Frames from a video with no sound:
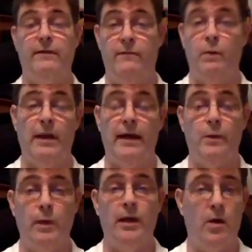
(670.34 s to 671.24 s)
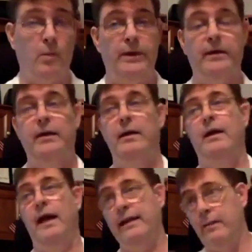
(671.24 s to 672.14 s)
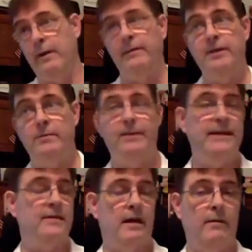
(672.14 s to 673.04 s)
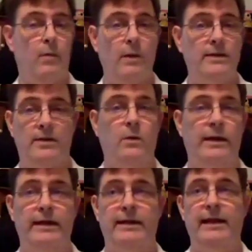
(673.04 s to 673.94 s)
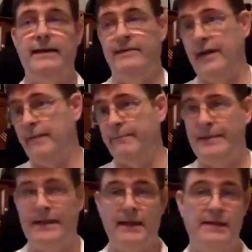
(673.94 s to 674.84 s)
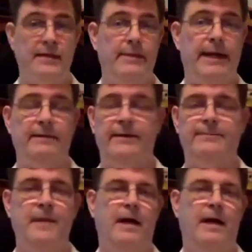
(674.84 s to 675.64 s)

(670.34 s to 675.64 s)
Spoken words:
Land will open, and they'll probably do a piece on what's going into that. They've got a big exhibit out there.